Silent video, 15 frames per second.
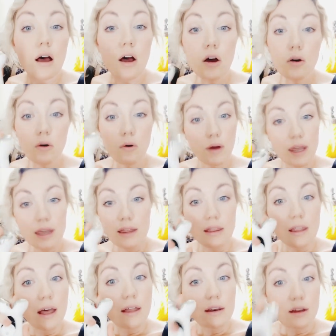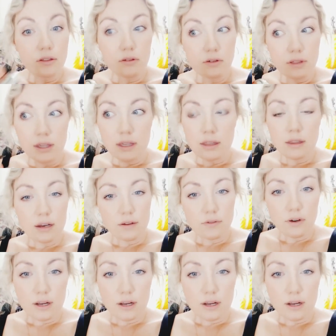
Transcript: Oh, and another thing that I